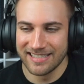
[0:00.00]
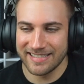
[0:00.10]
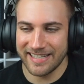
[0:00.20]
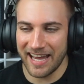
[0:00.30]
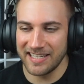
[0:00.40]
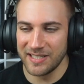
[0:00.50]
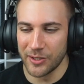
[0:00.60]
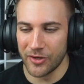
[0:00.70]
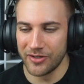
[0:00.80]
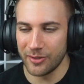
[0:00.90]
sign
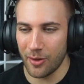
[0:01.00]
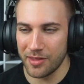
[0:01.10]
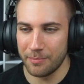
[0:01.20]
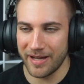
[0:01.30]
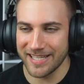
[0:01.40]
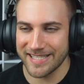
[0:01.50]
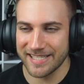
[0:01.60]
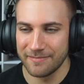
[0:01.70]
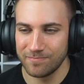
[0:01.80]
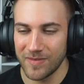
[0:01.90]
here on the bus.